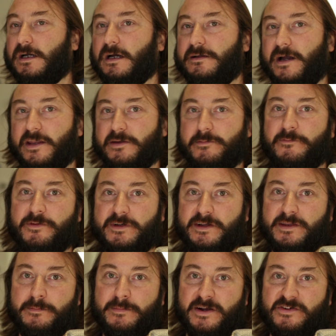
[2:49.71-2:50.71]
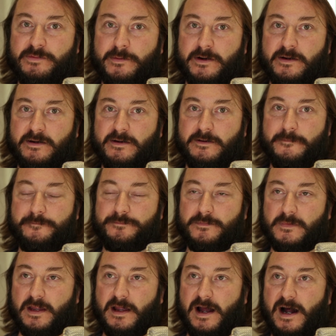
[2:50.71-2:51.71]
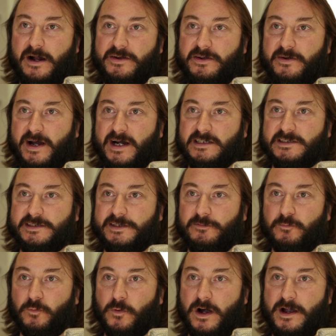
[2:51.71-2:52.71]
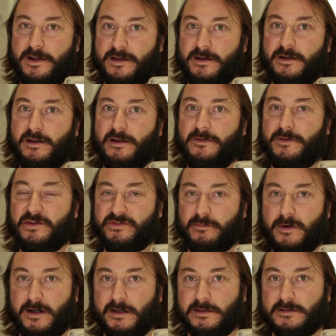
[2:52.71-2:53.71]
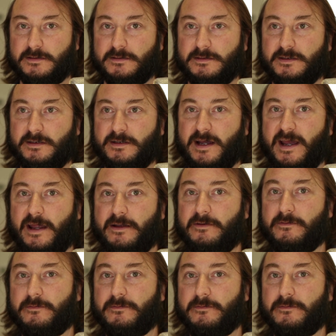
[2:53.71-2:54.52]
Now that we've looked at the benchmark, how do you actually run this model? And